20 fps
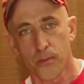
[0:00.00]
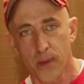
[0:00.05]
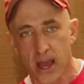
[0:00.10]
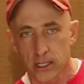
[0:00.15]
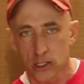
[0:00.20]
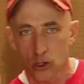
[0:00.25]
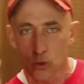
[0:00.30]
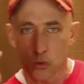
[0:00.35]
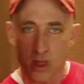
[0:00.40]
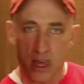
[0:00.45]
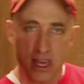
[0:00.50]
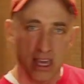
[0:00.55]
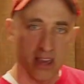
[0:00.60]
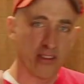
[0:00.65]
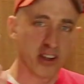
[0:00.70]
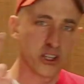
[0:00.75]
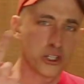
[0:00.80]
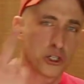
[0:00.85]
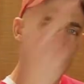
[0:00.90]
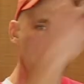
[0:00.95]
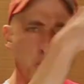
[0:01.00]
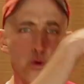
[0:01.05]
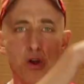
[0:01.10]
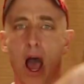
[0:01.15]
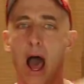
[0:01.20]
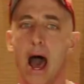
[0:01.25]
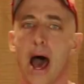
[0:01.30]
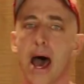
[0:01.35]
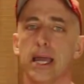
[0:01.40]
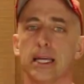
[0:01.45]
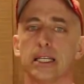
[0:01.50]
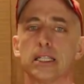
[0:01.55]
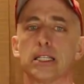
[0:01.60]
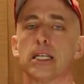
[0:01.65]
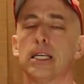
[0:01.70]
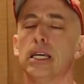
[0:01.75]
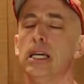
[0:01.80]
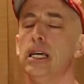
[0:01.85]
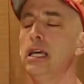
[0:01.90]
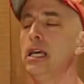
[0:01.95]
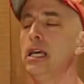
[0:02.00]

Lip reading: best, so they give us 2 guys